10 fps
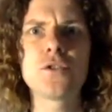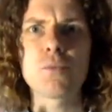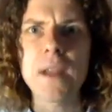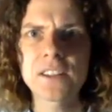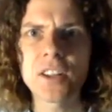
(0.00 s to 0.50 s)

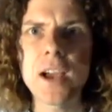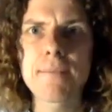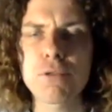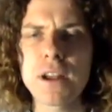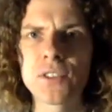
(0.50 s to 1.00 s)
directly
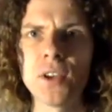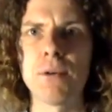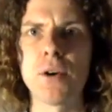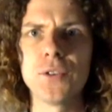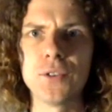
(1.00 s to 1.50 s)
oppress a
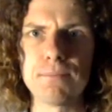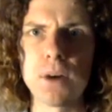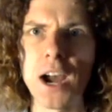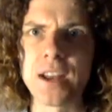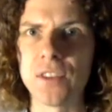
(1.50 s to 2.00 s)
person's
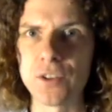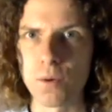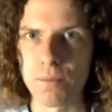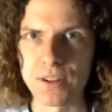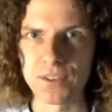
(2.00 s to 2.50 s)
mind than
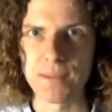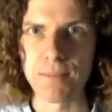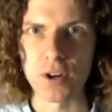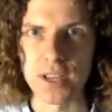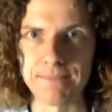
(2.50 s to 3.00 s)
to oppress their
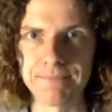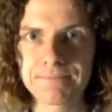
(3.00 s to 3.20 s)
body.